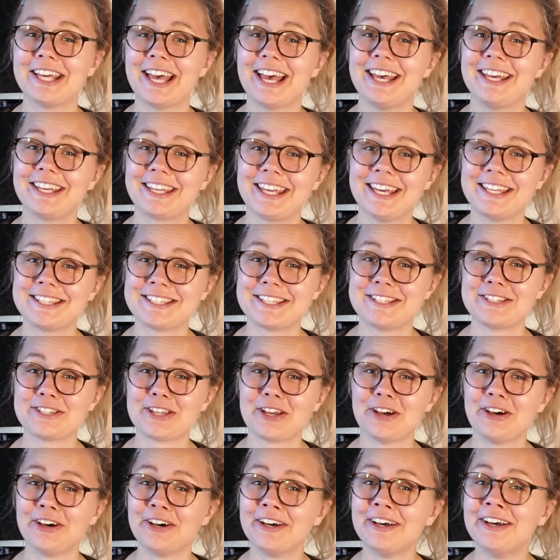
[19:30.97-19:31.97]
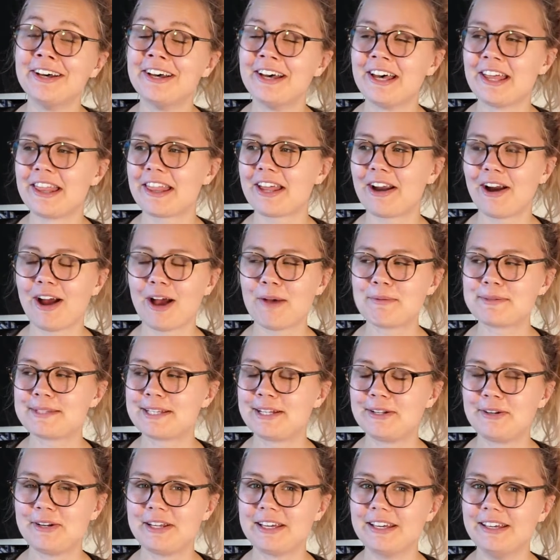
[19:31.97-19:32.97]
kittens are. They're
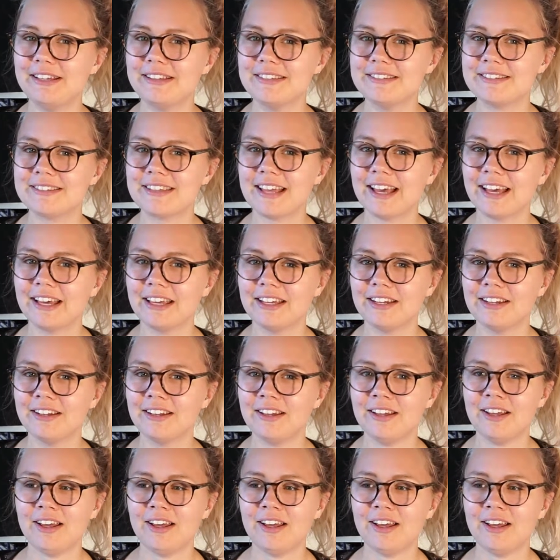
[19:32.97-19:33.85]
absolutely insane.